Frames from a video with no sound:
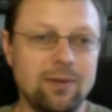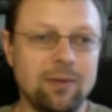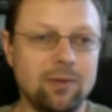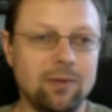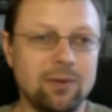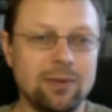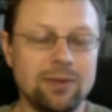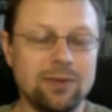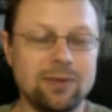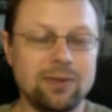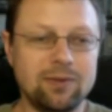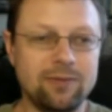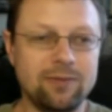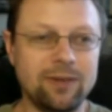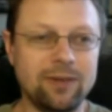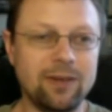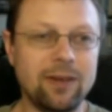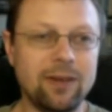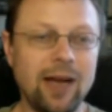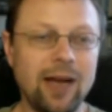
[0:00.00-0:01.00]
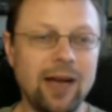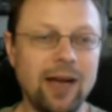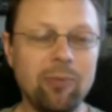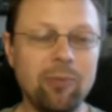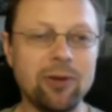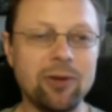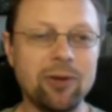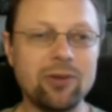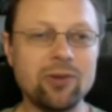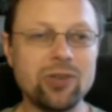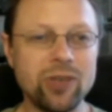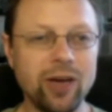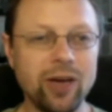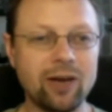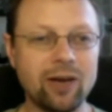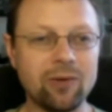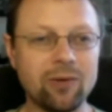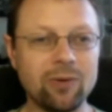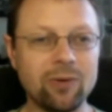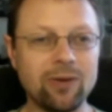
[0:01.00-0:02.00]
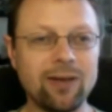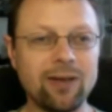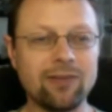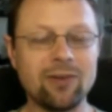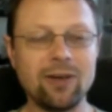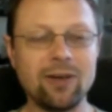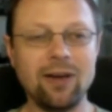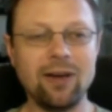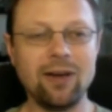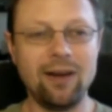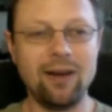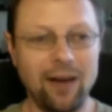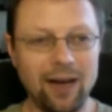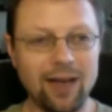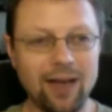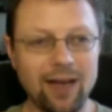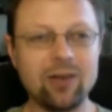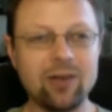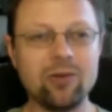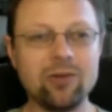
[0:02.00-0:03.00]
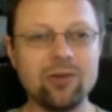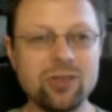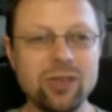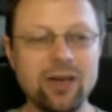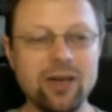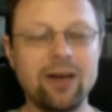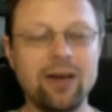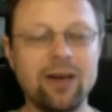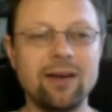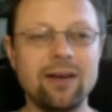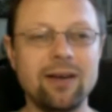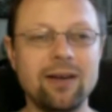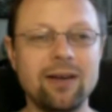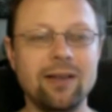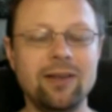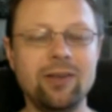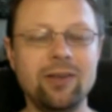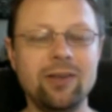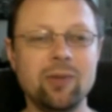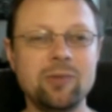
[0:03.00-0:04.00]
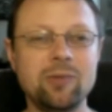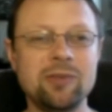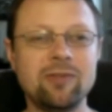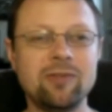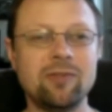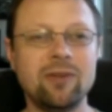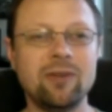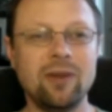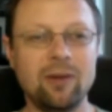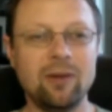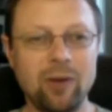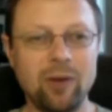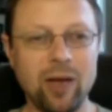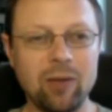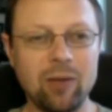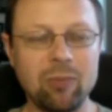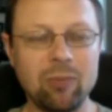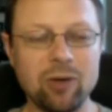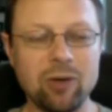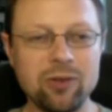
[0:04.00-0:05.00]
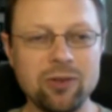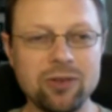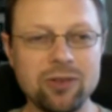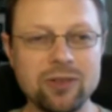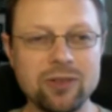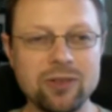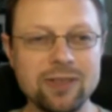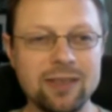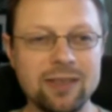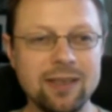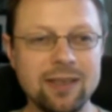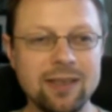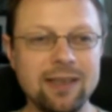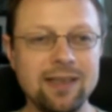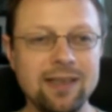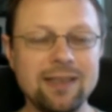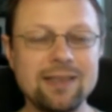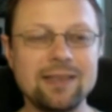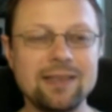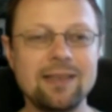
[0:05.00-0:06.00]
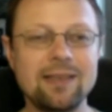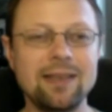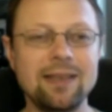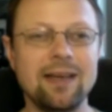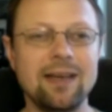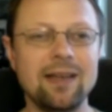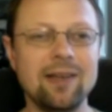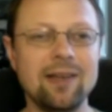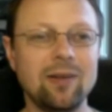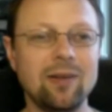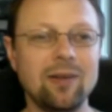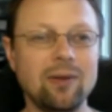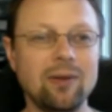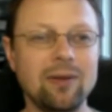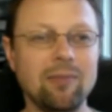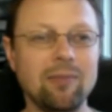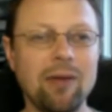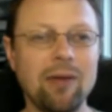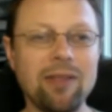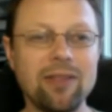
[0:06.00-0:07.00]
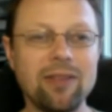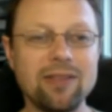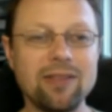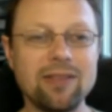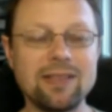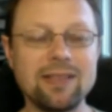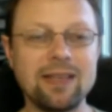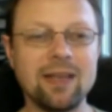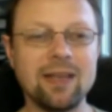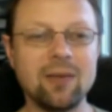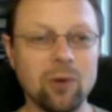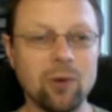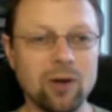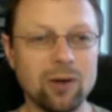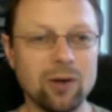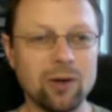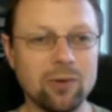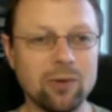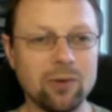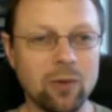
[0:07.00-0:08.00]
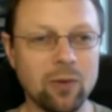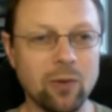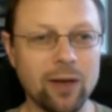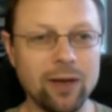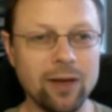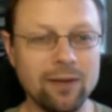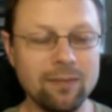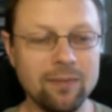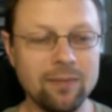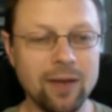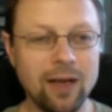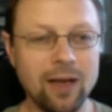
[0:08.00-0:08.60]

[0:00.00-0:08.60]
was very happy to share whatever I could share in terms of my approaches and techniques and methods that work really well.